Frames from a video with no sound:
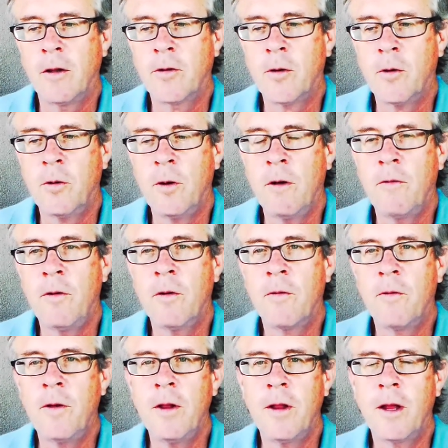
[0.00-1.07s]
So if
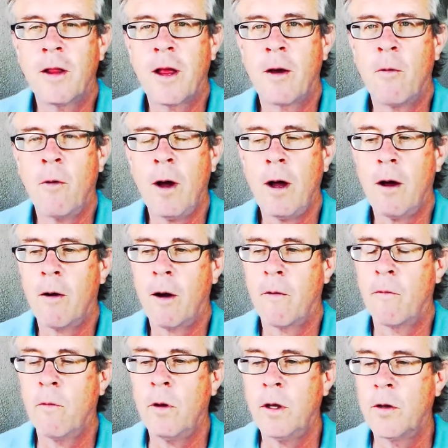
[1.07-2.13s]
you're feeling like, wow,
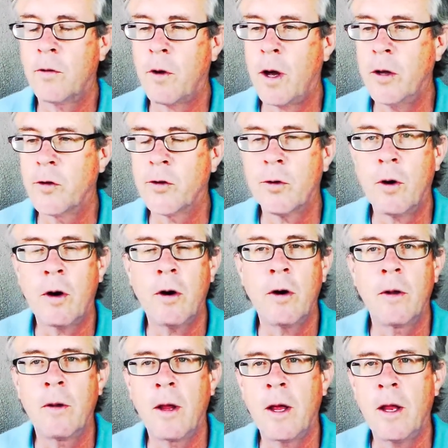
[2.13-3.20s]
I've really tried so hard and,